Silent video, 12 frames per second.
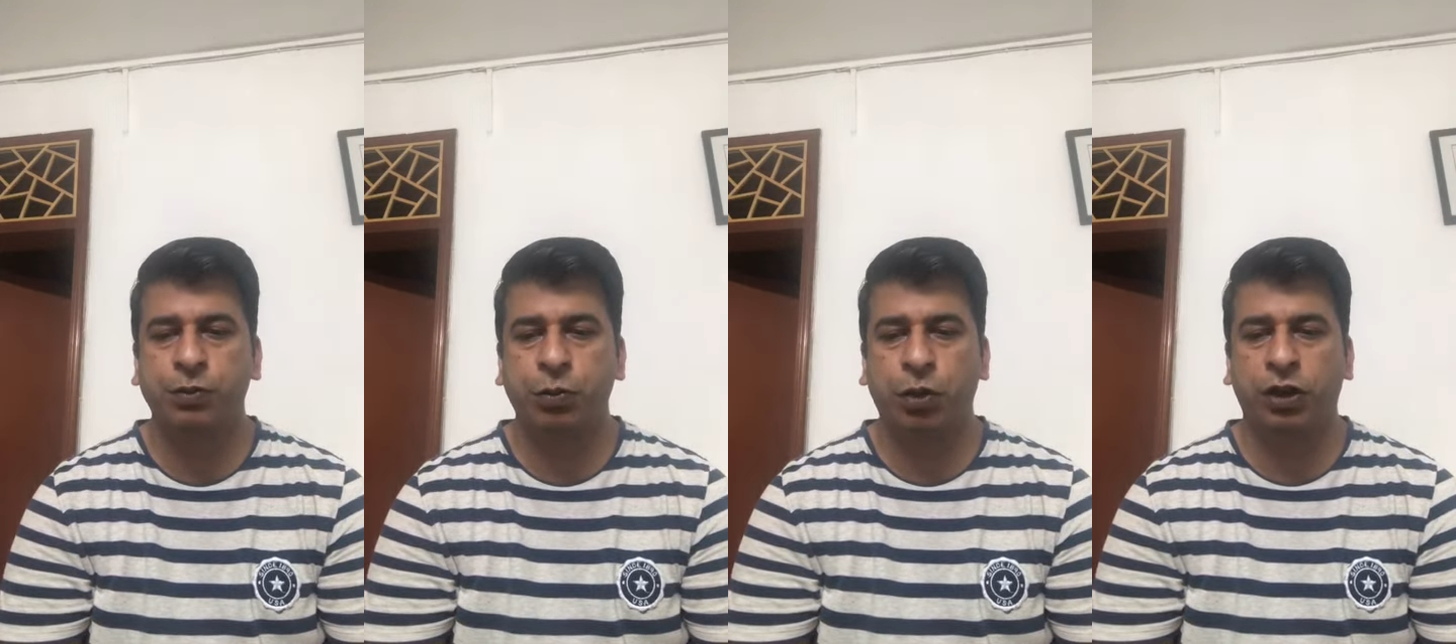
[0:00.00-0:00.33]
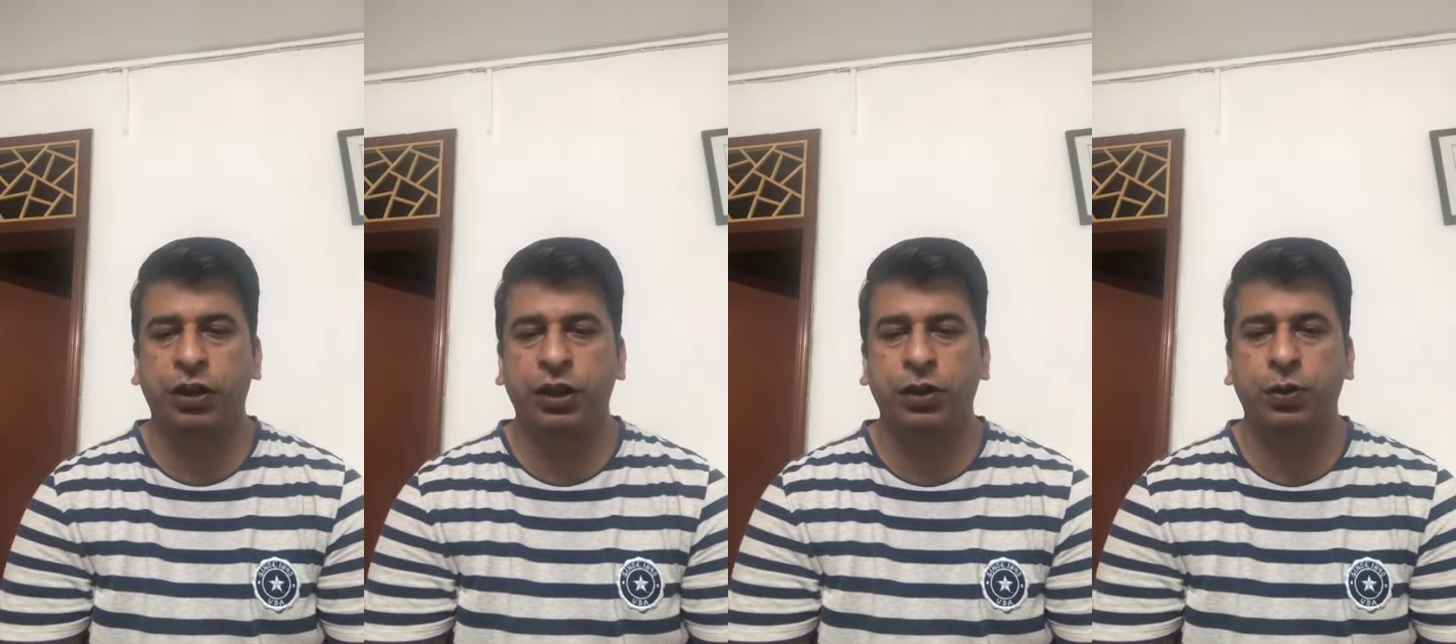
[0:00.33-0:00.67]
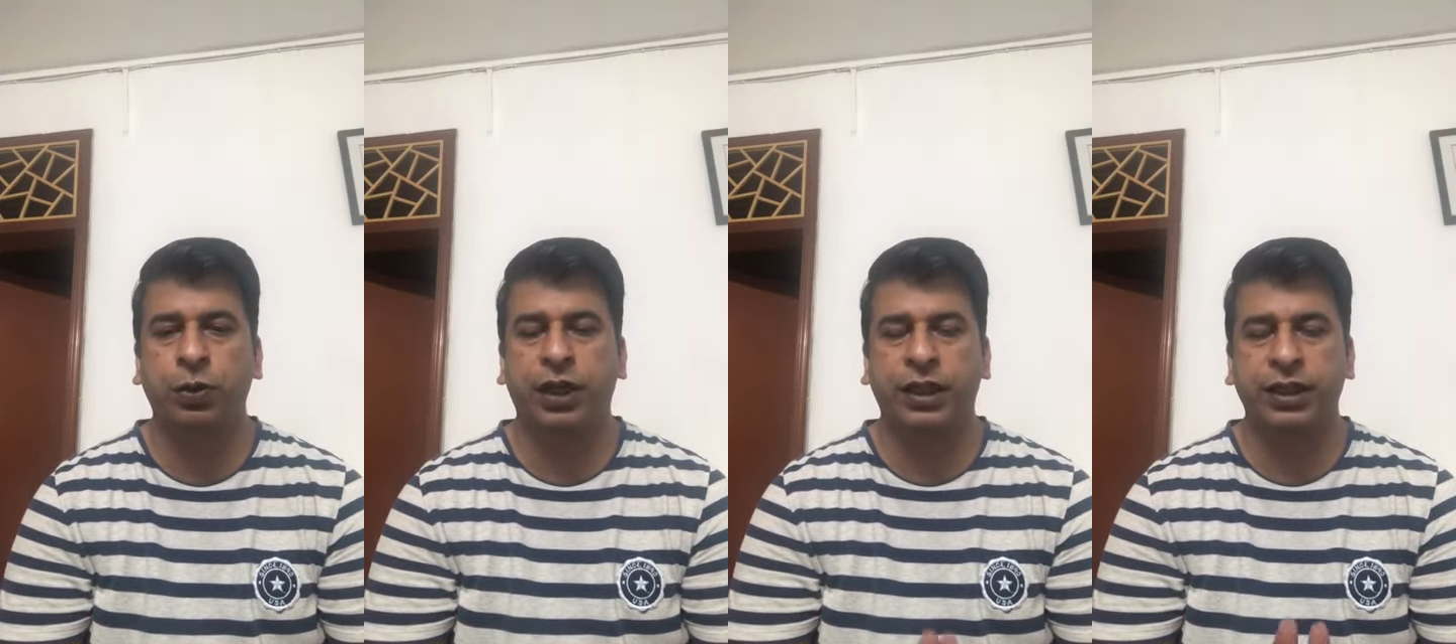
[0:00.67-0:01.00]
model
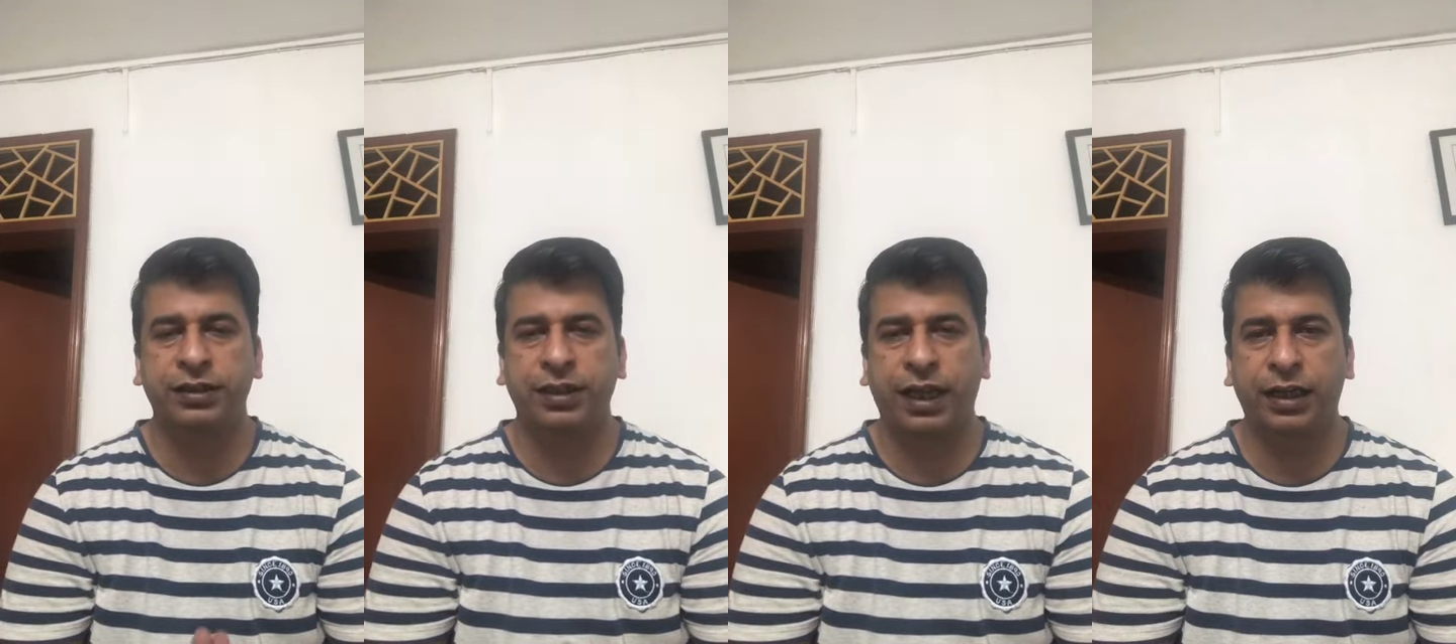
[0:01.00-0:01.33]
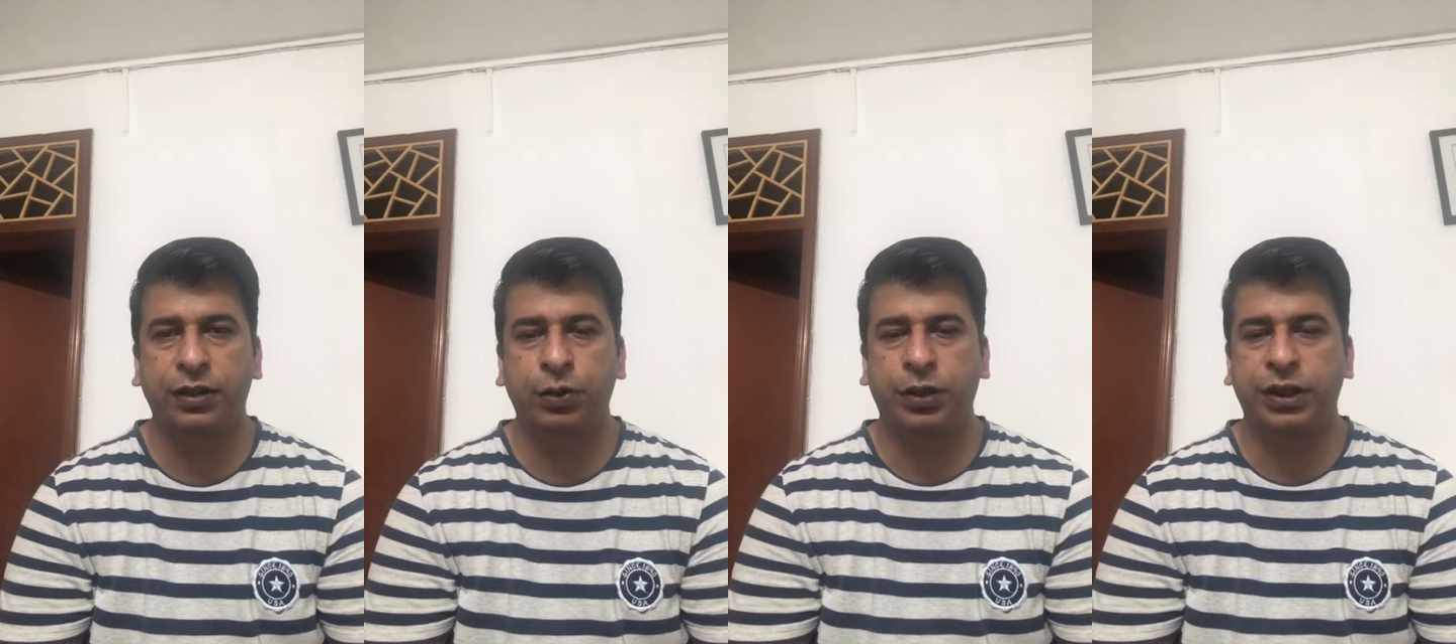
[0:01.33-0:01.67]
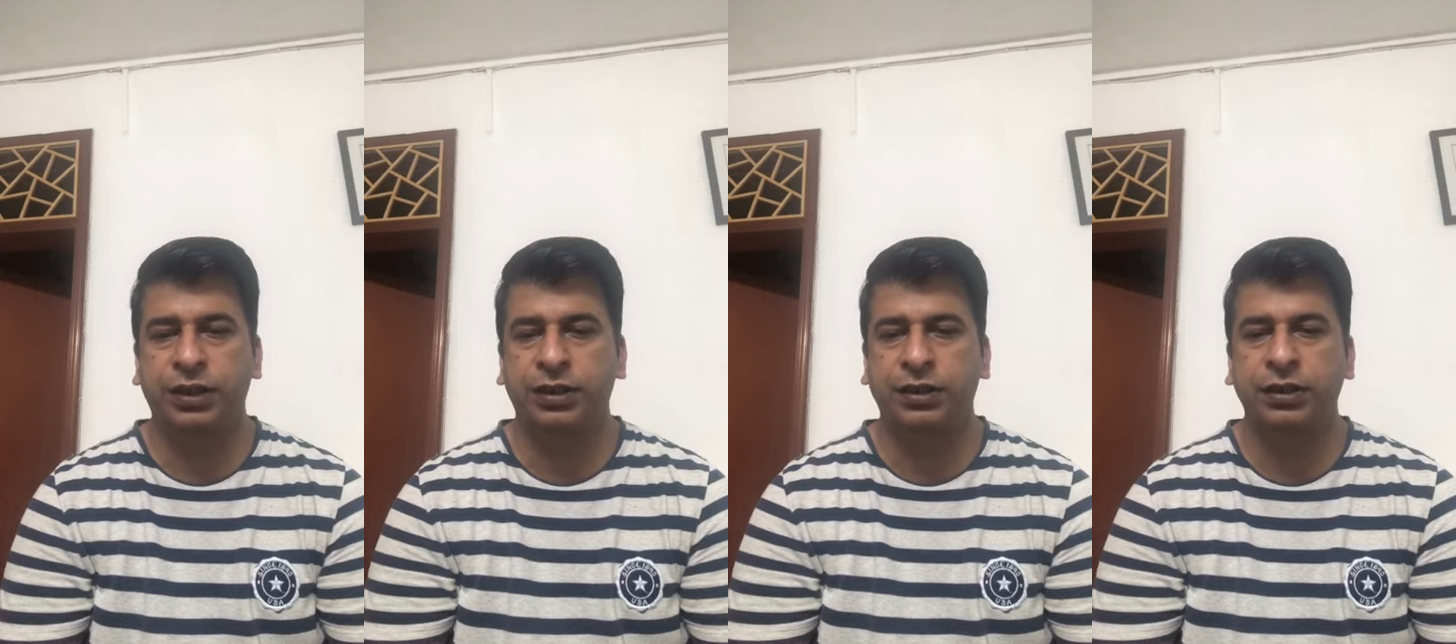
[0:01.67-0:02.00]
to understand
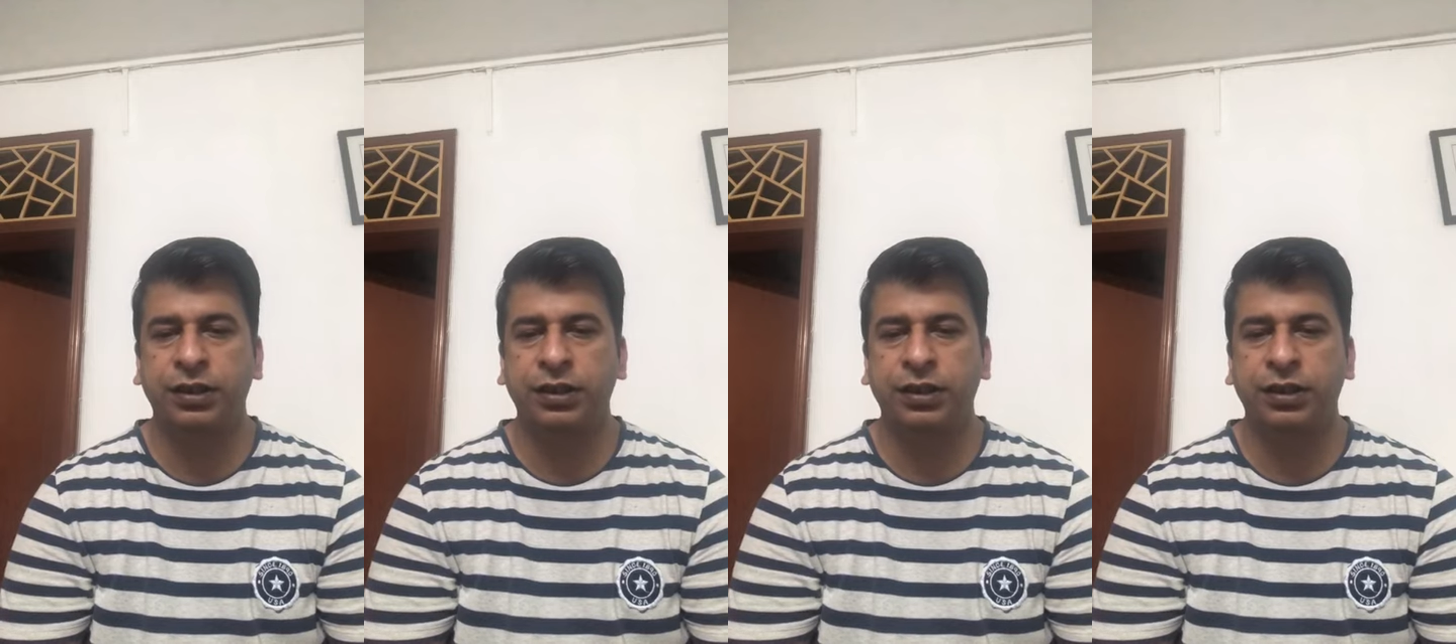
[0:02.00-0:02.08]
tourist